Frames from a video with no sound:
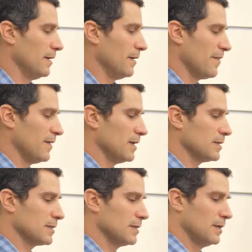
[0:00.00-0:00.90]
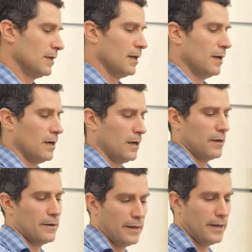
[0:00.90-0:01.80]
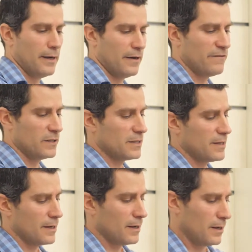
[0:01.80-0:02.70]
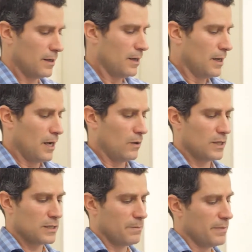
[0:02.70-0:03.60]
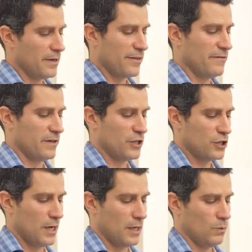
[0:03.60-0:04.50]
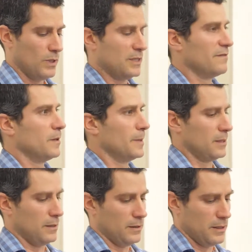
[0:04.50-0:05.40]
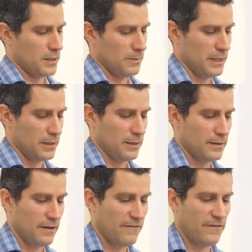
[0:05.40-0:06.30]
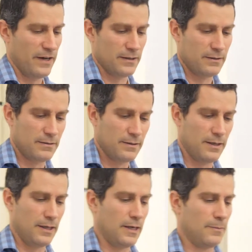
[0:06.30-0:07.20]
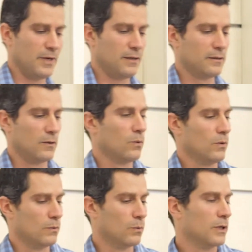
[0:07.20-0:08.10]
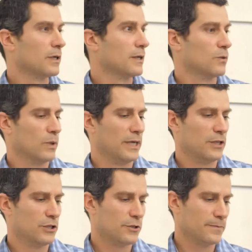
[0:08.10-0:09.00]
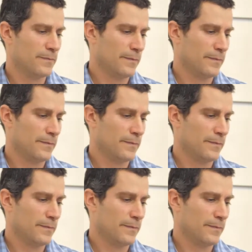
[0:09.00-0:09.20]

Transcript: things are, first thing, how does the birth of a child with developmental disability affect parental work and wage?